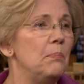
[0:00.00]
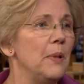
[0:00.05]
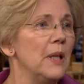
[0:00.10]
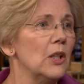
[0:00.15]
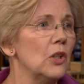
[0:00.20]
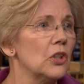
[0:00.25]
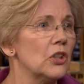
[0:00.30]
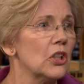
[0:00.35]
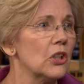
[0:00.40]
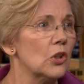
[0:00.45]

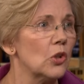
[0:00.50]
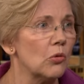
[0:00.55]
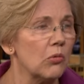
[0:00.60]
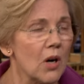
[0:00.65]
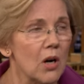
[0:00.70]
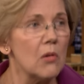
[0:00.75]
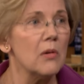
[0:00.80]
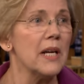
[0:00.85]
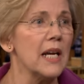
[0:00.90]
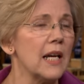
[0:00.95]
build a
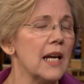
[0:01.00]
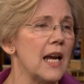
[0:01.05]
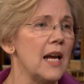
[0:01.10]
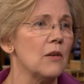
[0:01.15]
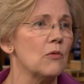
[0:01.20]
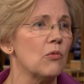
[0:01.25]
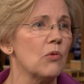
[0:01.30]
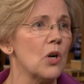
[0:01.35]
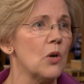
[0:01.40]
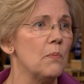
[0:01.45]
growing
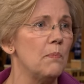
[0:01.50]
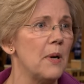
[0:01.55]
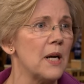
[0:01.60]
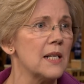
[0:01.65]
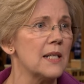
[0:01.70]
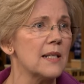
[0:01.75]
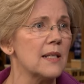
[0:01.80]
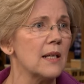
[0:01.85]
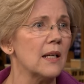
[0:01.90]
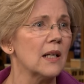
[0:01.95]
and
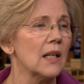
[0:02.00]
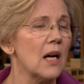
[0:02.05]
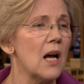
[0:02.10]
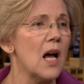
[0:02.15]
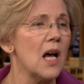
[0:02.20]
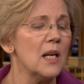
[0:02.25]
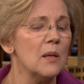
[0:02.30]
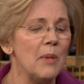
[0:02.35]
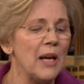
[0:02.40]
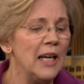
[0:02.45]
robust
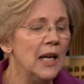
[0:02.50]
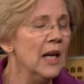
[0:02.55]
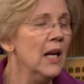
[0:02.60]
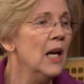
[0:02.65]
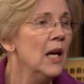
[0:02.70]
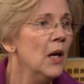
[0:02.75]
economy.